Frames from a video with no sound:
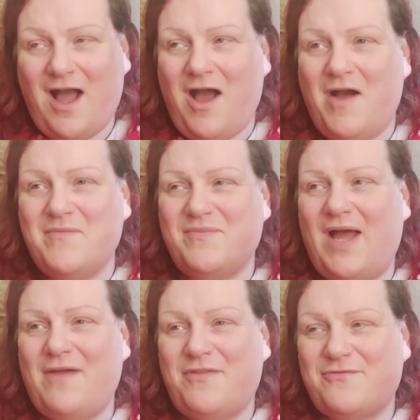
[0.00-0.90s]

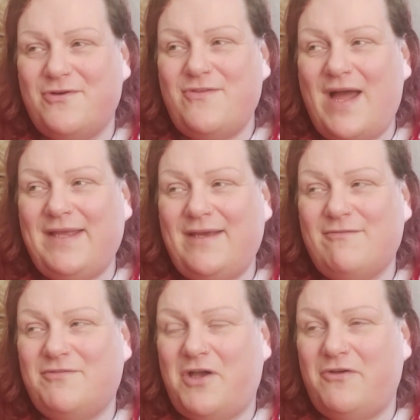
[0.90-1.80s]
And through that
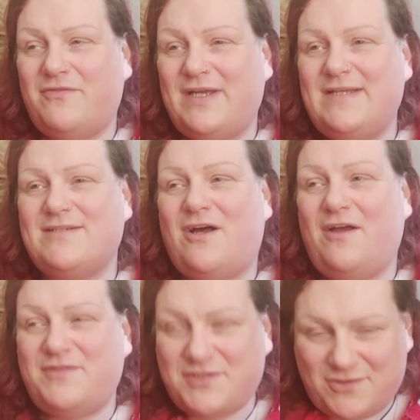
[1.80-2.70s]
year of COVID,
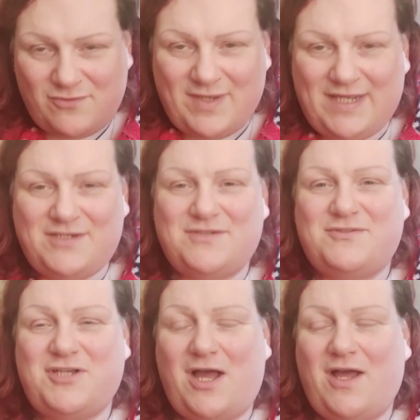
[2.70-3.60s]
I've still made
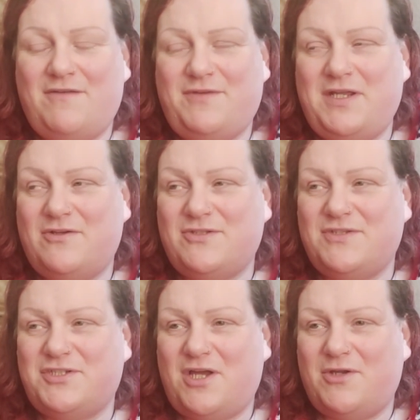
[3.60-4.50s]
videos on
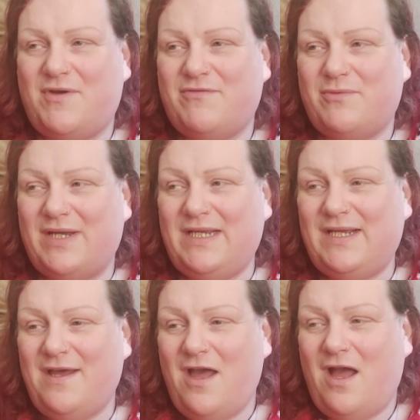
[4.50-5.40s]
this channel every week.